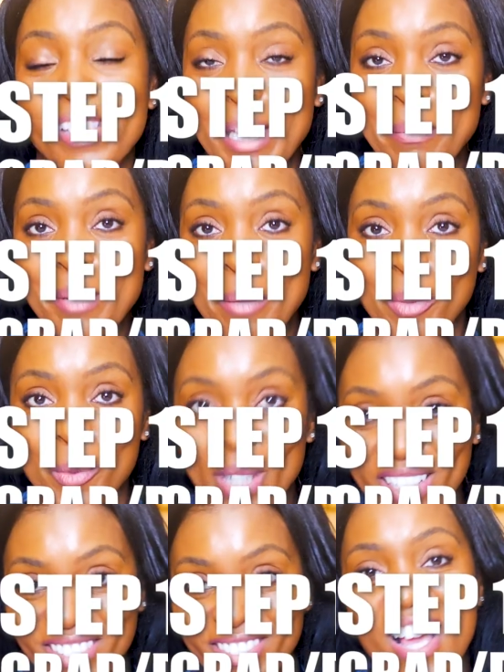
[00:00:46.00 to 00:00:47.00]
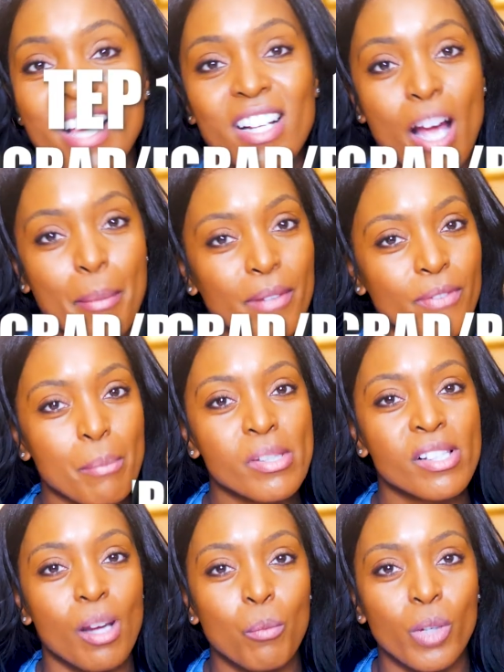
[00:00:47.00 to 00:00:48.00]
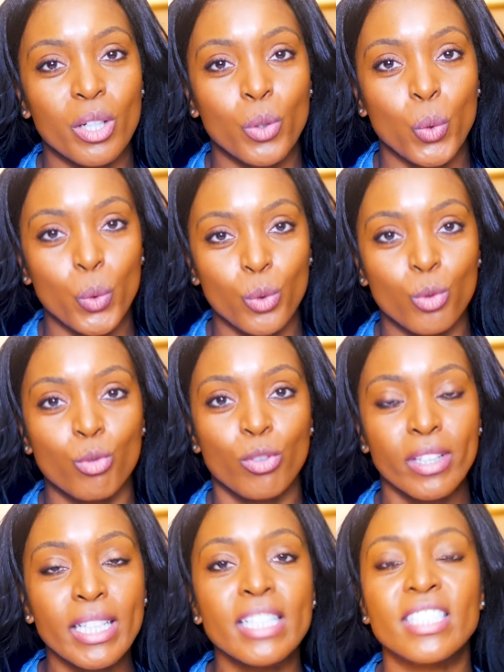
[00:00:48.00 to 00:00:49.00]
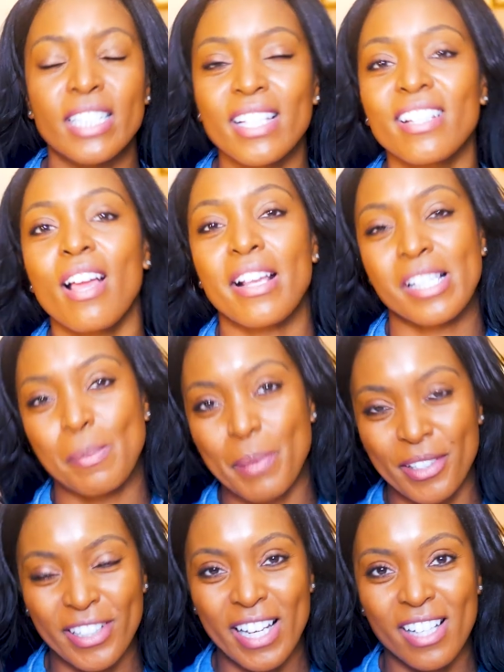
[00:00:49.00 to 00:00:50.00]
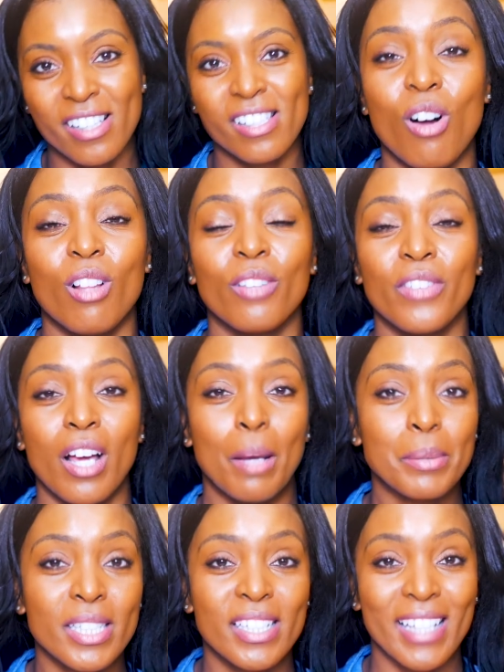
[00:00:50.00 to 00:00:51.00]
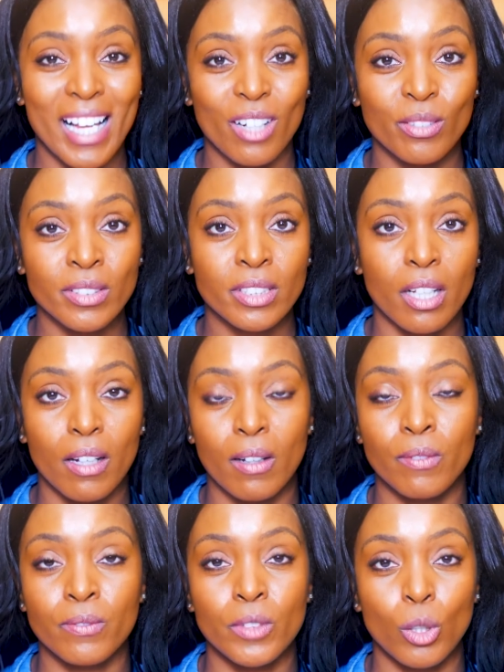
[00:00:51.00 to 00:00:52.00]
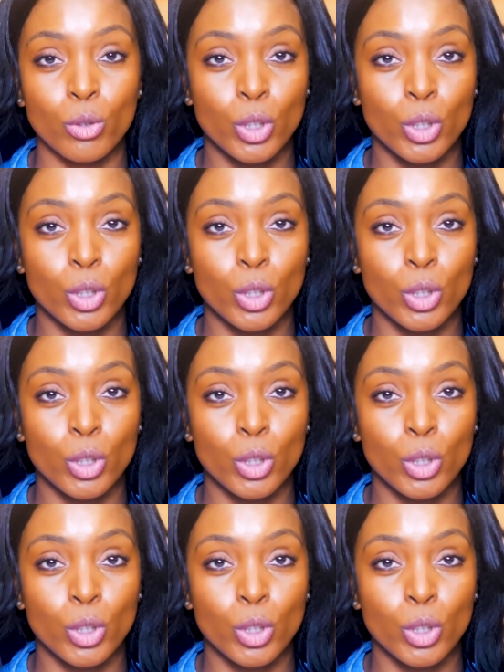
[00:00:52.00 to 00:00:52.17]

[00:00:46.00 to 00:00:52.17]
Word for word: tip number one coming from someone who really did experience all of the ups and downs of, you know,